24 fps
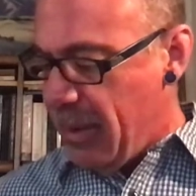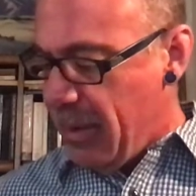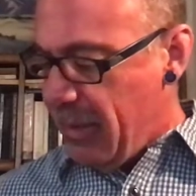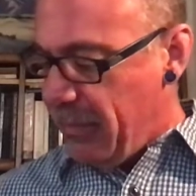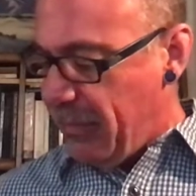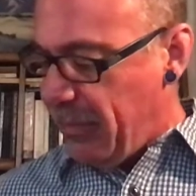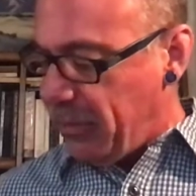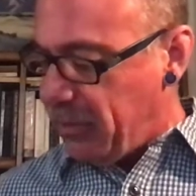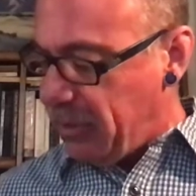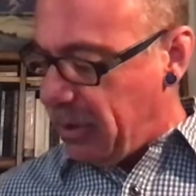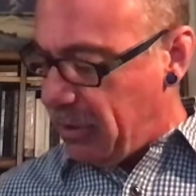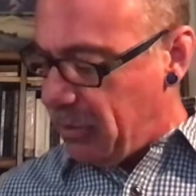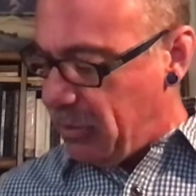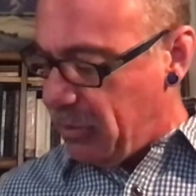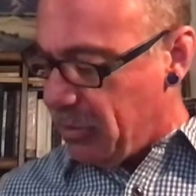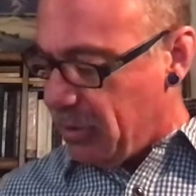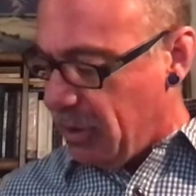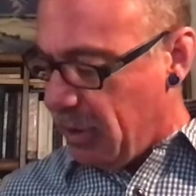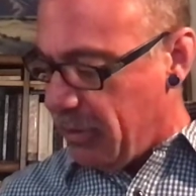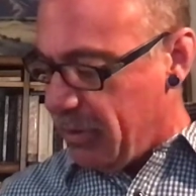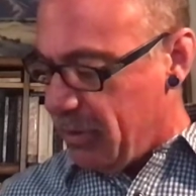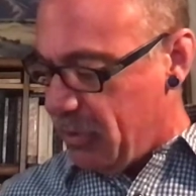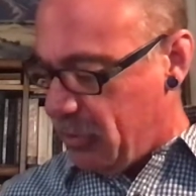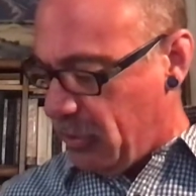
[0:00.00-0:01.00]
The teachers
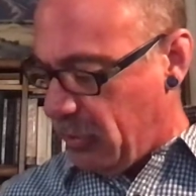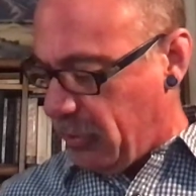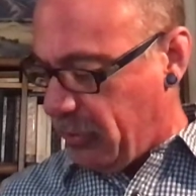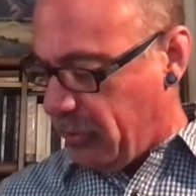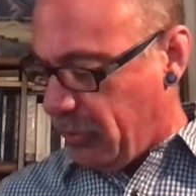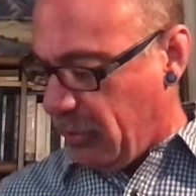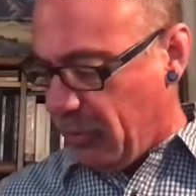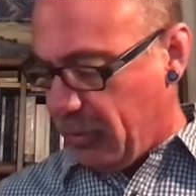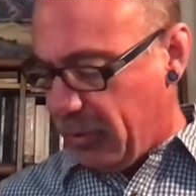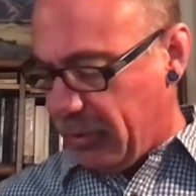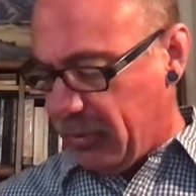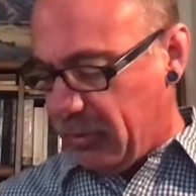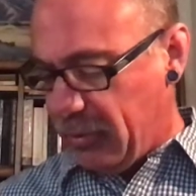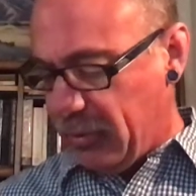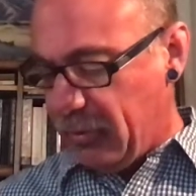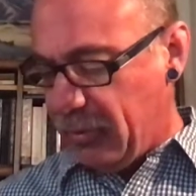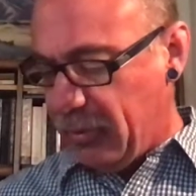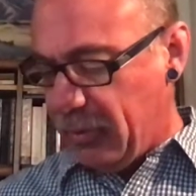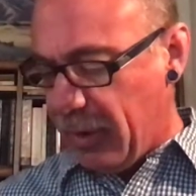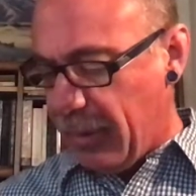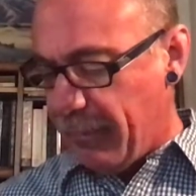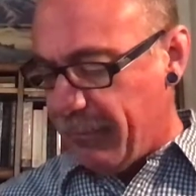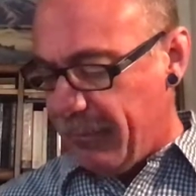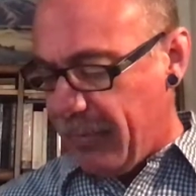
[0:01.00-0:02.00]
always just told us to
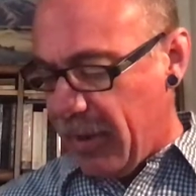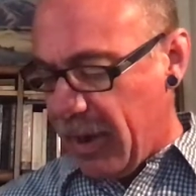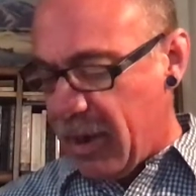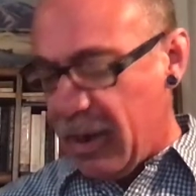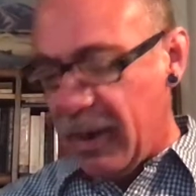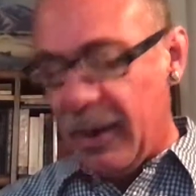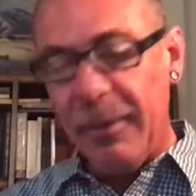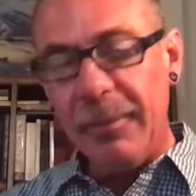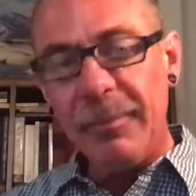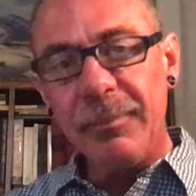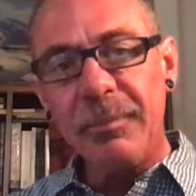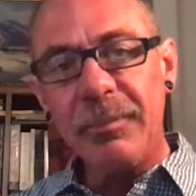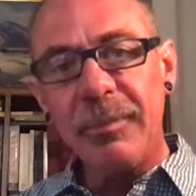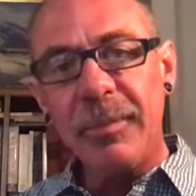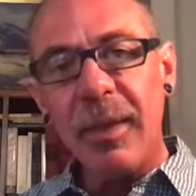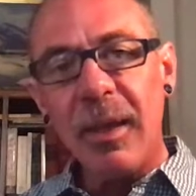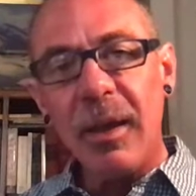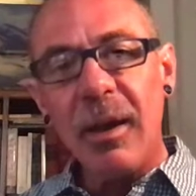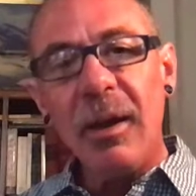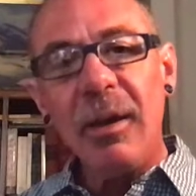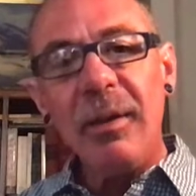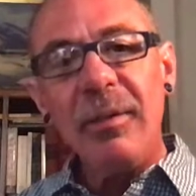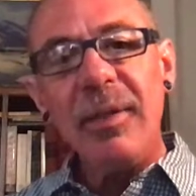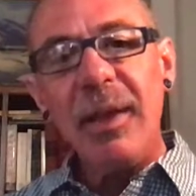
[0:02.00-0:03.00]
stop fighting.
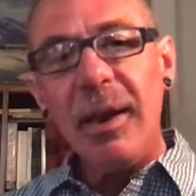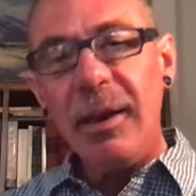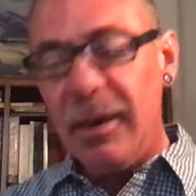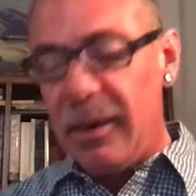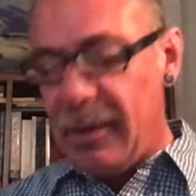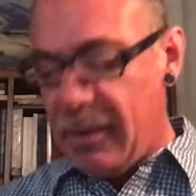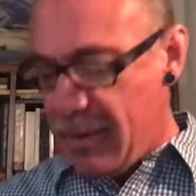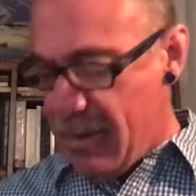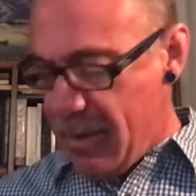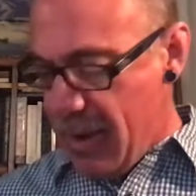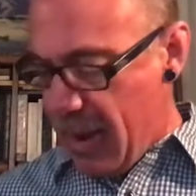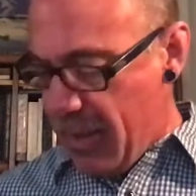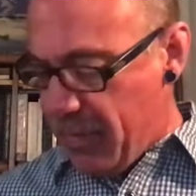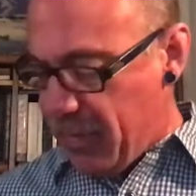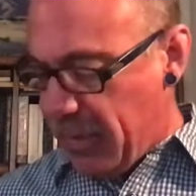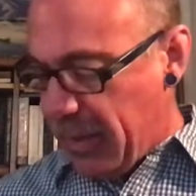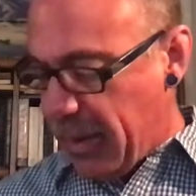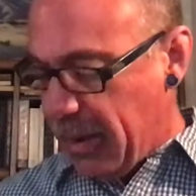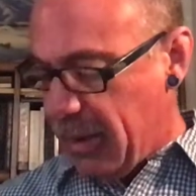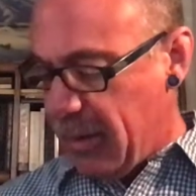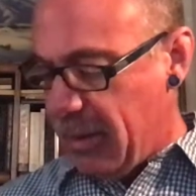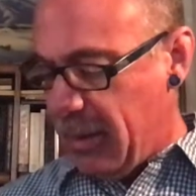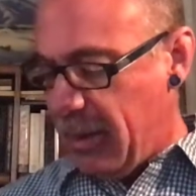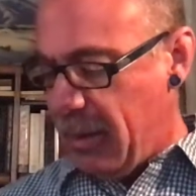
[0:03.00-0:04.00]
They did
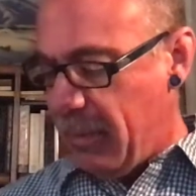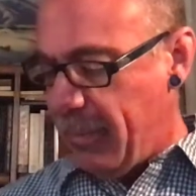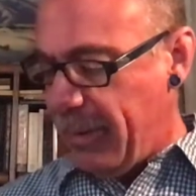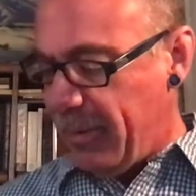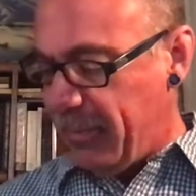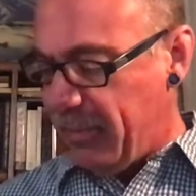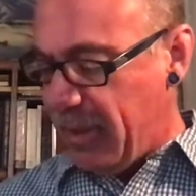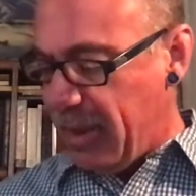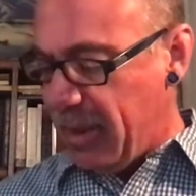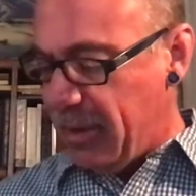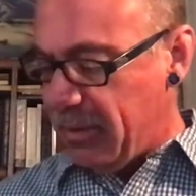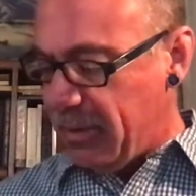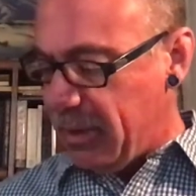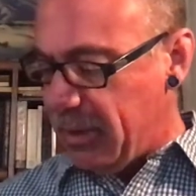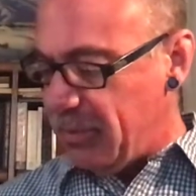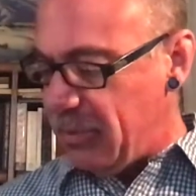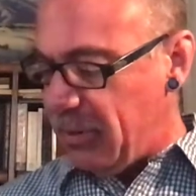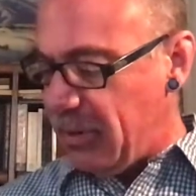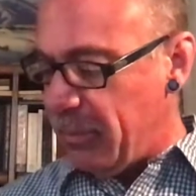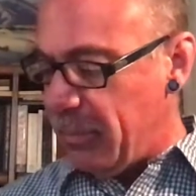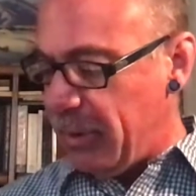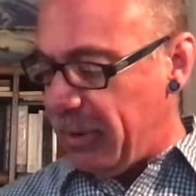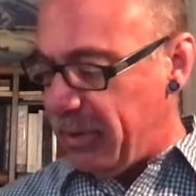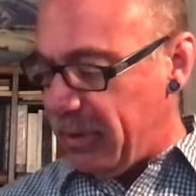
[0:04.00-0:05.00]
nothing about the
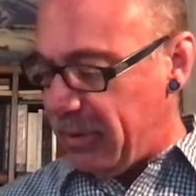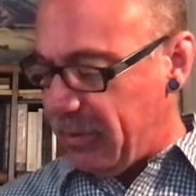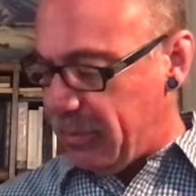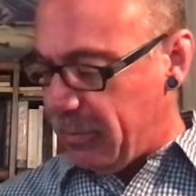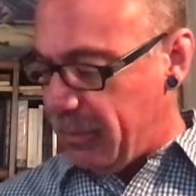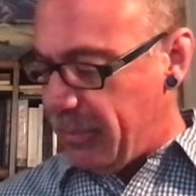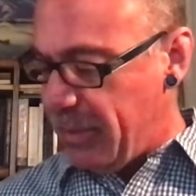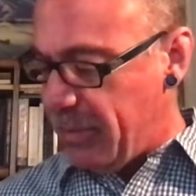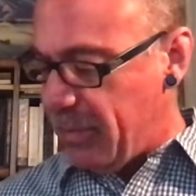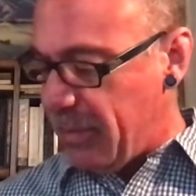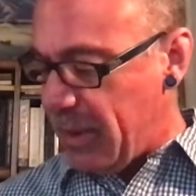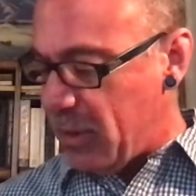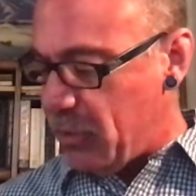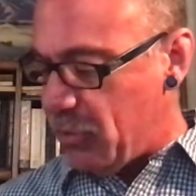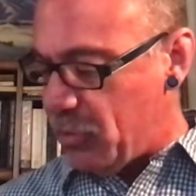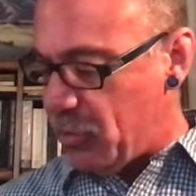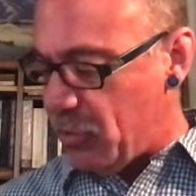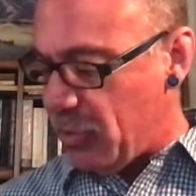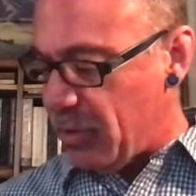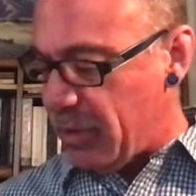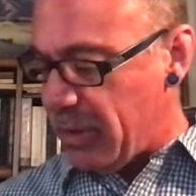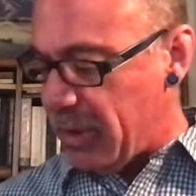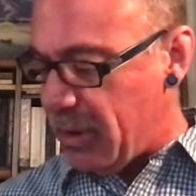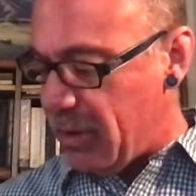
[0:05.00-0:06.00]
anti-Semitism that they
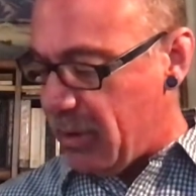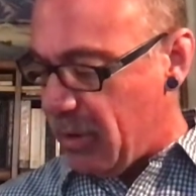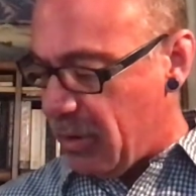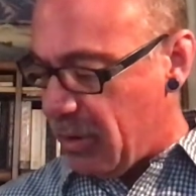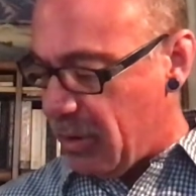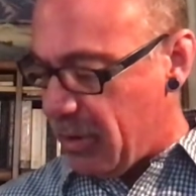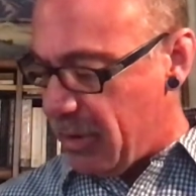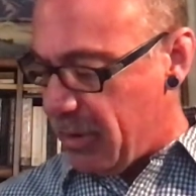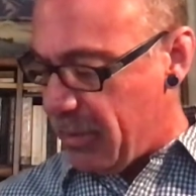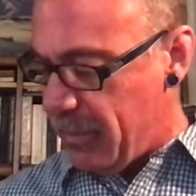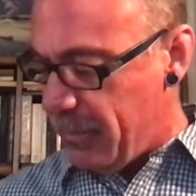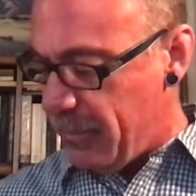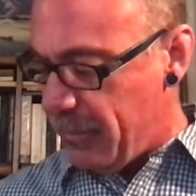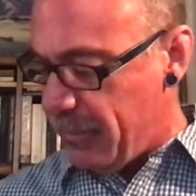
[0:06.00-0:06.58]
surely heard.